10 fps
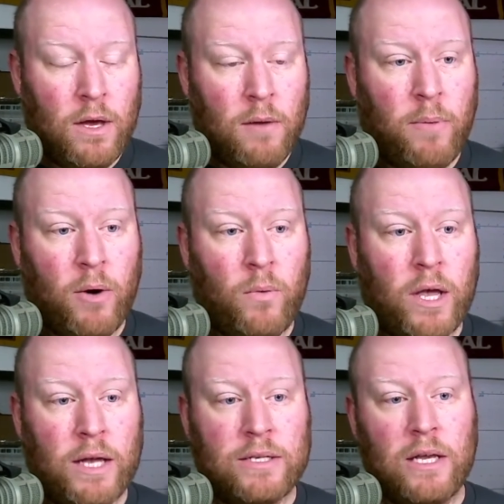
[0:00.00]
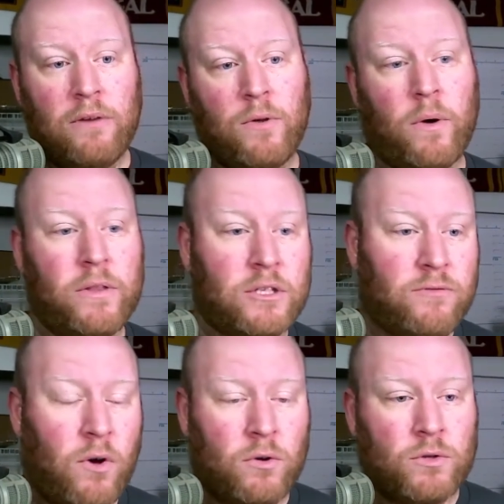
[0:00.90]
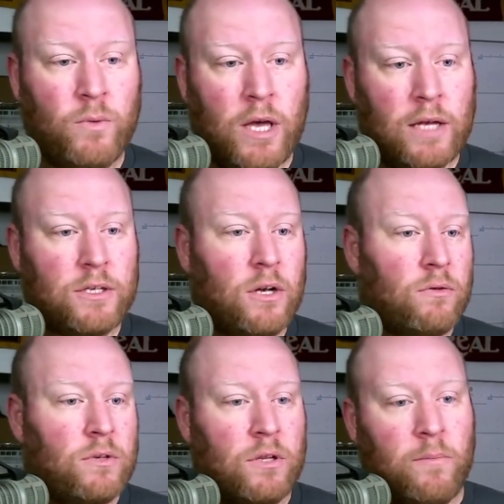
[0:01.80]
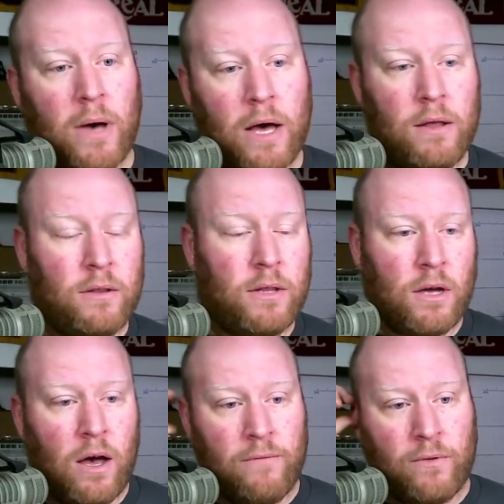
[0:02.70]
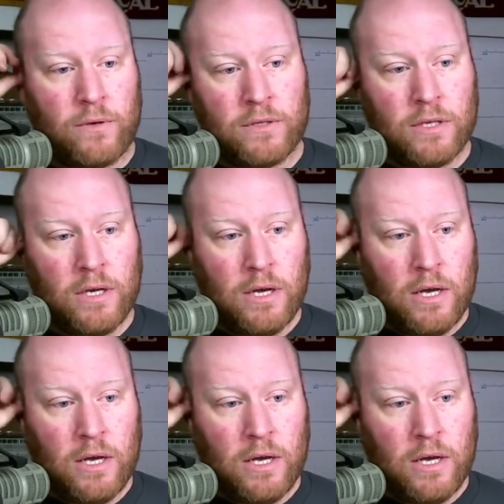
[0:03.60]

But we got to interview all these folks. We got to go to the conference.